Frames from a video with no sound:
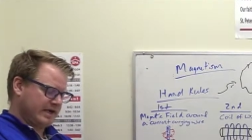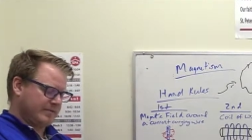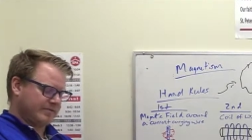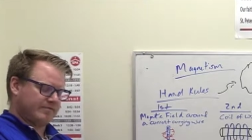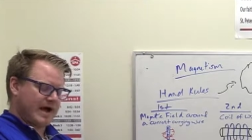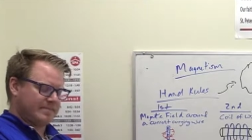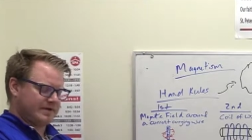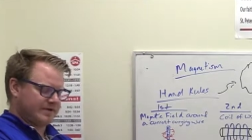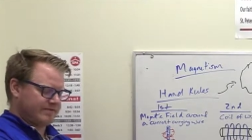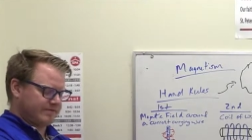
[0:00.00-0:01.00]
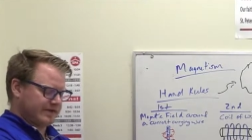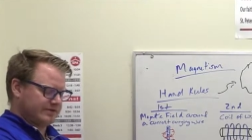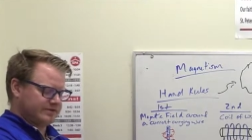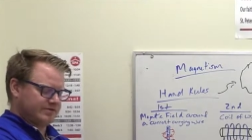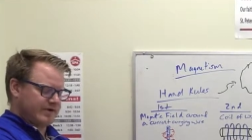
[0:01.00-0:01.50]
and we're wrapping our
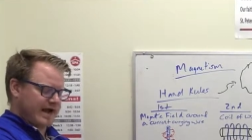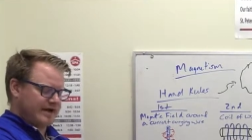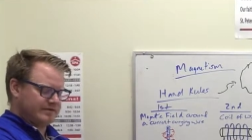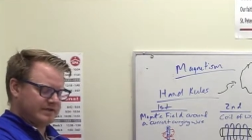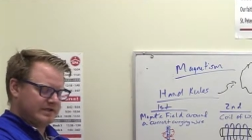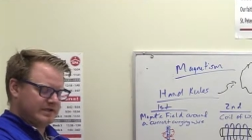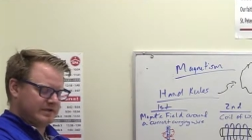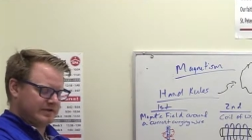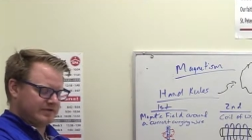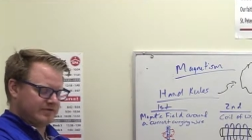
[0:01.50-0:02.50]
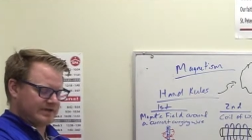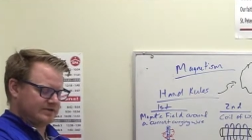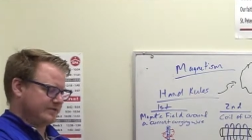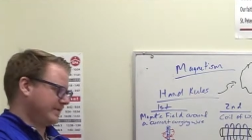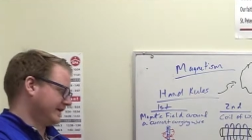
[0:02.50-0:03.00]
fingers around in the
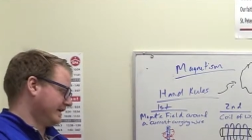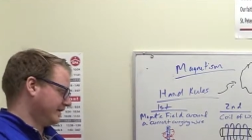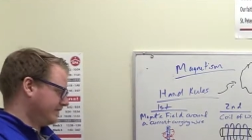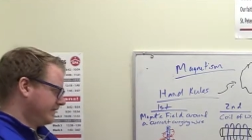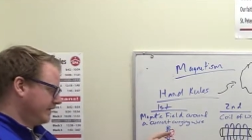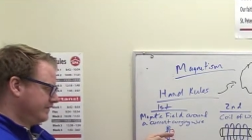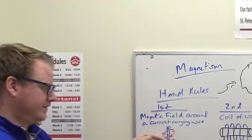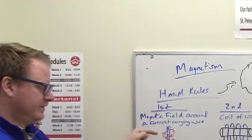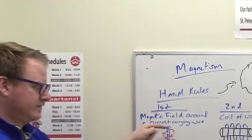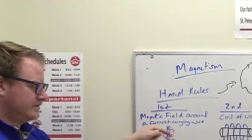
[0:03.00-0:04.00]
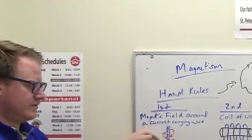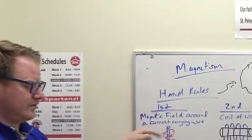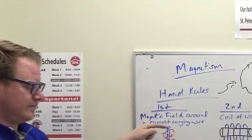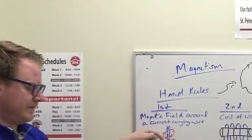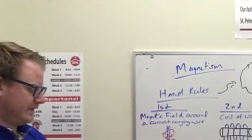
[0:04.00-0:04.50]
direction of the magnetic field. So we're
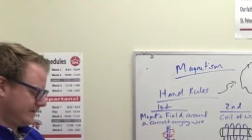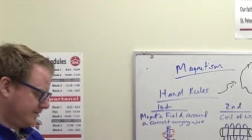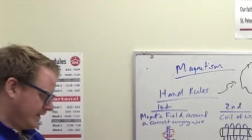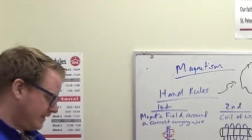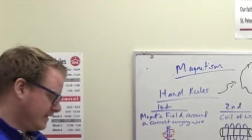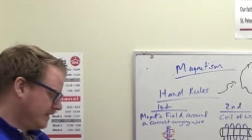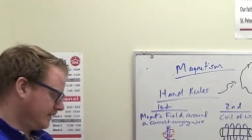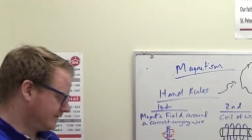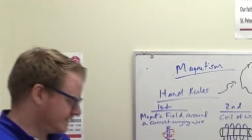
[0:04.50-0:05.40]
looping this way. You'll